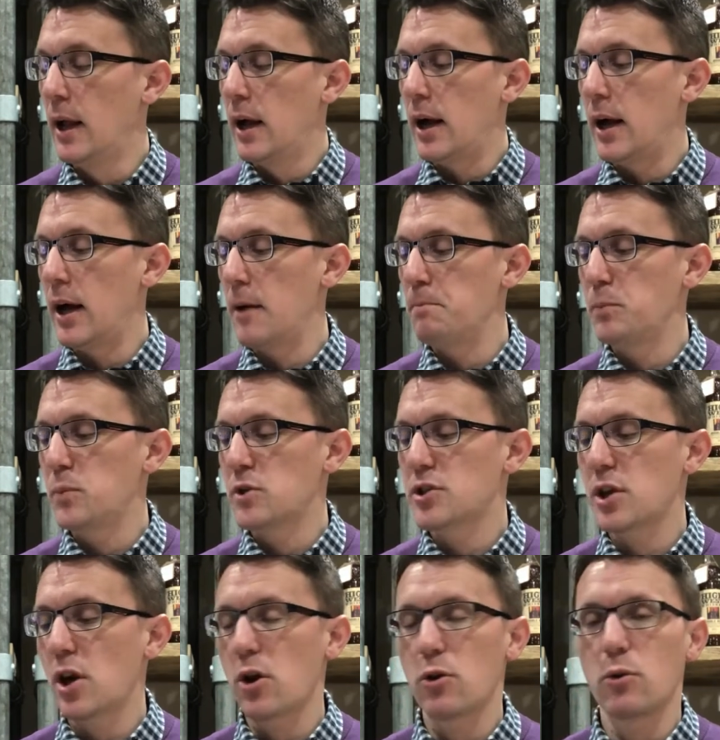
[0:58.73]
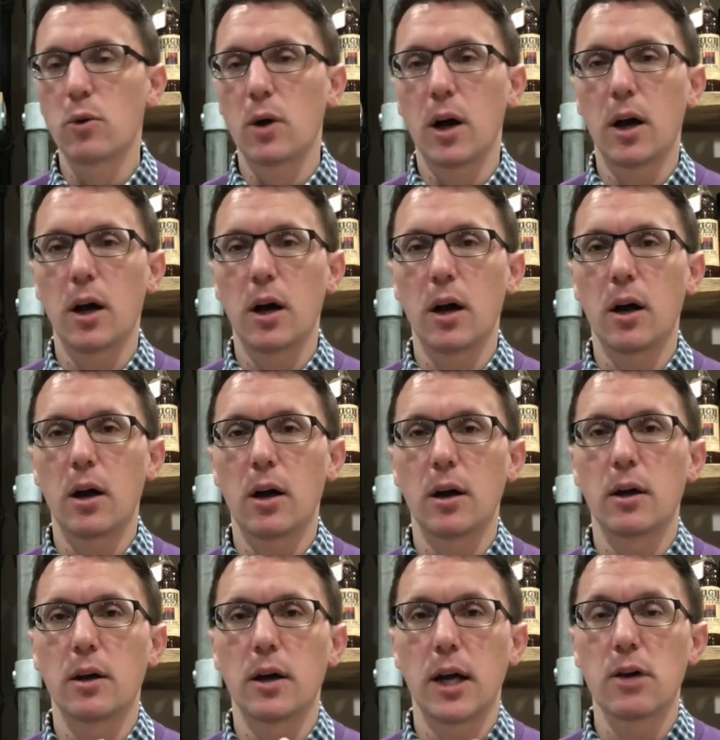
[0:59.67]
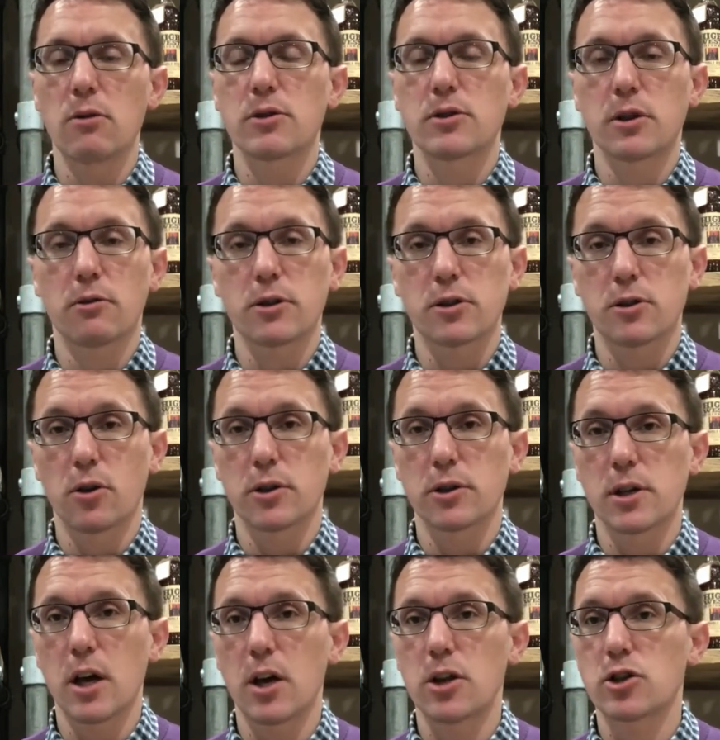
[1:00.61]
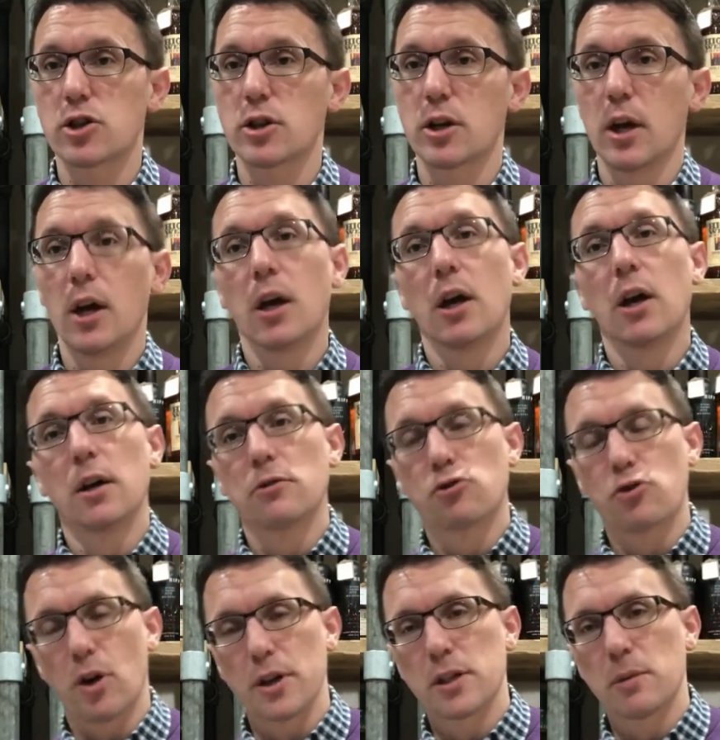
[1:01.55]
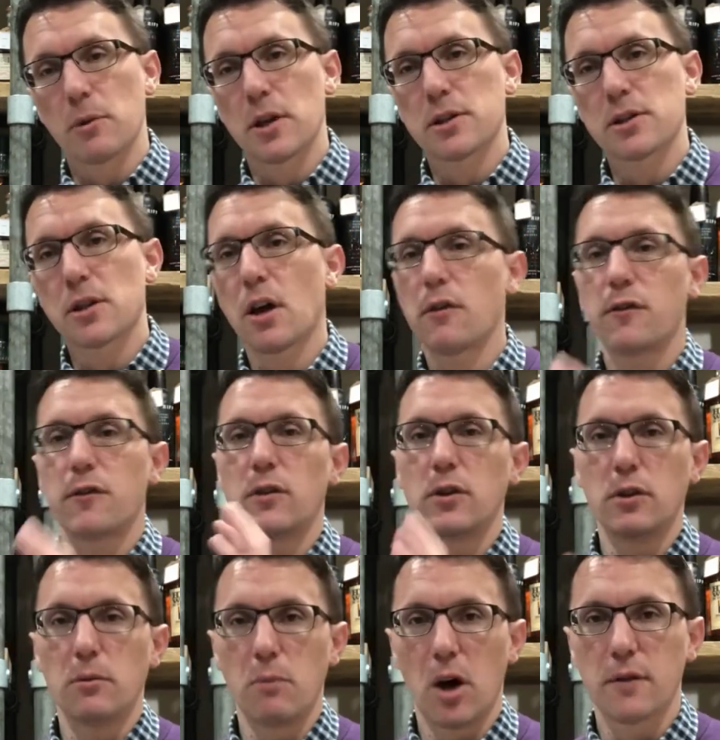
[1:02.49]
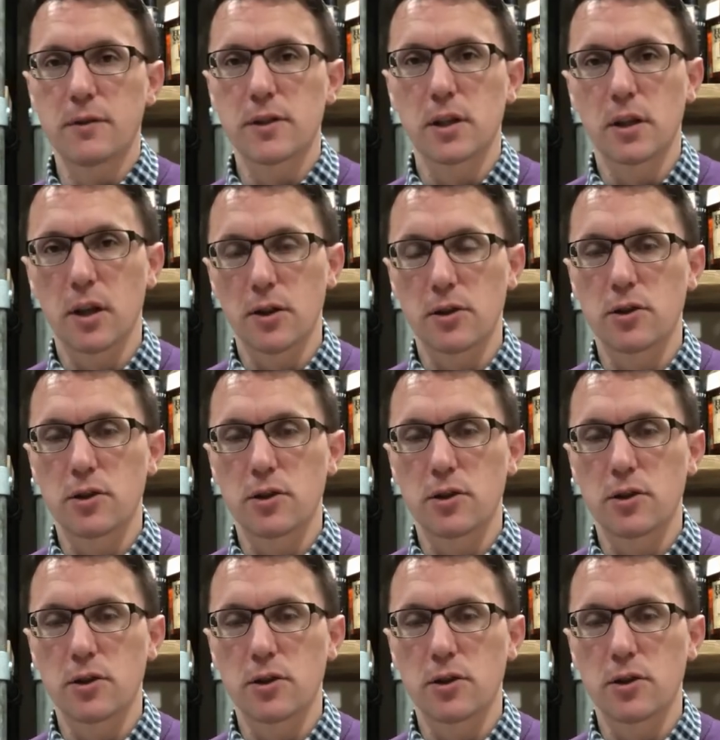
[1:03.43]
Um, so uh, Heroes and Heretics got in touch, tried some of their stuff. You might have seen the other